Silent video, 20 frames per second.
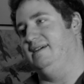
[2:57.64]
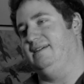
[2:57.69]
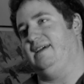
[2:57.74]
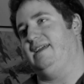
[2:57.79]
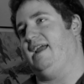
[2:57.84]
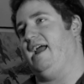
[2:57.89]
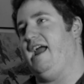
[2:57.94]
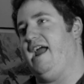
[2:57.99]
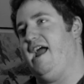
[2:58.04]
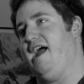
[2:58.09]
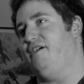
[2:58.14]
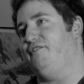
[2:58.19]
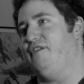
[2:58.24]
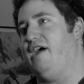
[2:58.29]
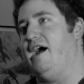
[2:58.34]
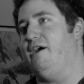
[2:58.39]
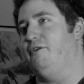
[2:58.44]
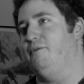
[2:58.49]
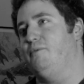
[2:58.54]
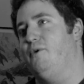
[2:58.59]
like a half
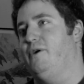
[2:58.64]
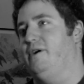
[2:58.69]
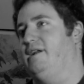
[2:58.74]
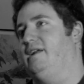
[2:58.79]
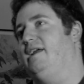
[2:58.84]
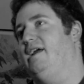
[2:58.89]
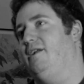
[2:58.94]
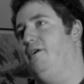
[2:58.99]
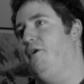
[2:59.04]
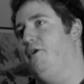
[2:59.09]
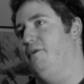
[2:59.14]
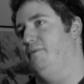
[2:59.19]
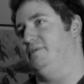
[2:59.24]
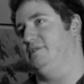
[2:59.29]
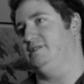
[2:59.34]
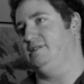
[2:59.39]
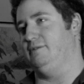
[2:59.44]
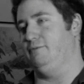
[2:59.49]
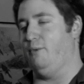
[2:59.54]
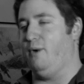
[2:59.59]
hour more to get home.
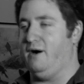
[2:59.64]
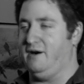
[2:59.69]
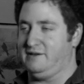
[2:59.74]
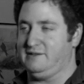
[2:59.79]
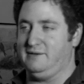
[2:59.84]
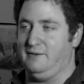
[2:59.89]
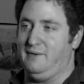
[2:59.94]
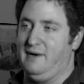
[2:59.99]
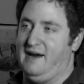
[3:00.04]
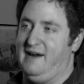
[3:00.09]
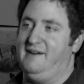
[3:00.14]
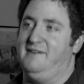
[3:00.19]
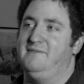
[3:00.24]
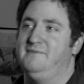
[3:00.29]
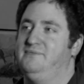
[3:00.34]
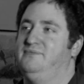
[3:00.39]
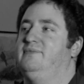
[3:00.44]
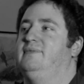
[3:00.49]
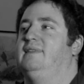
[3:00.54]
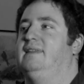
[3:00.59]
And she walked away.
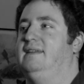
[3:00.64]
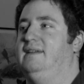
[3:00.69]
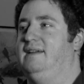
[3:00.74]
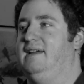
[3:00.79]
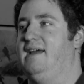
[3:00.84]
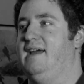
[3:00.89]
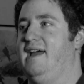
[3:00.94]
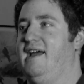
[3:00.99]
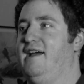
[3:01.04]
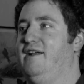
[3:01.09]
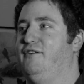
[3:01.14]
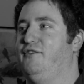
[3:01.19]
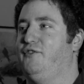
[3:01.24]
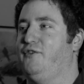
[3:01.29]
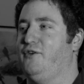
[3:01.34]
And